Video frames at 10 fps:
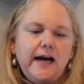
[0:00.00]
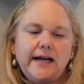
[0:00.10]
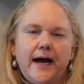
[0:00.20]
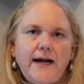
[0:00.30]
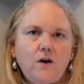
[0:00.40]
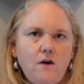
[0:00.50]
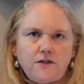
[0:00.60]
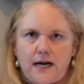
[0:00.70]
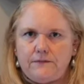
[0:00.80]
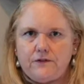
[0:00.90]
And I don't have
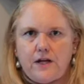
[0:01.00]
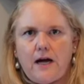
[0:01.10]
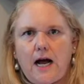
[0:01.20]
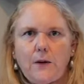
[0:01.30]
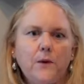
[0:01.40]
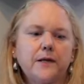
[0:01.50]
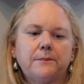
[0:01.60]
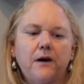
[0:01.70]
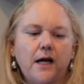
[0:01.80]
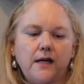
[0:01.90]
time for that. I want a
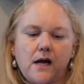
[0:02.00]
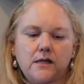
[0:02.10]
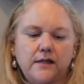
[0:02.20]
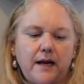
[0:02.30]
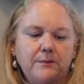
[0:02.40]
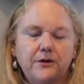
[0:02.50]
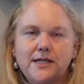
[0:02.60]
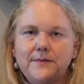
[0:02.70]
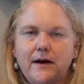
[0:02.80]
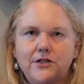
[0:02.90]
product that
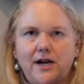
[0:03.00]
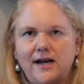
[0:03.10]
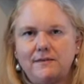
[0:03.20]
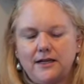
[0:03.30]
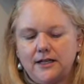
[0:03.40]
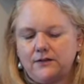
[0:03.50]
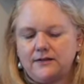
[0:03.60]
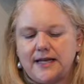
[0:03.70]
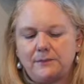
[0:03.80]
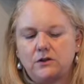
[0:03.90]
pretty much I am getting the
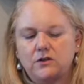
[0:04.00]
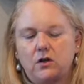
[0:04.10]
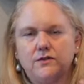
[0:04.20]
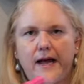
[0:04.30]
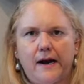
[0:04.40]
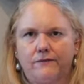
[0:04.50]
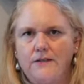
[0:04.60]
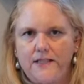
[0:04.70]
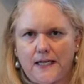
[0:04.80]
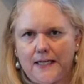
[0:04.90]
same result
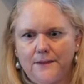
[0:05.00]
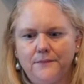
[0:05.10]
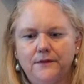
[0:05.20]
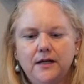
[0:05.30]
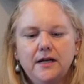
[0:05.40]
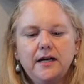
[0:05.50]
every time.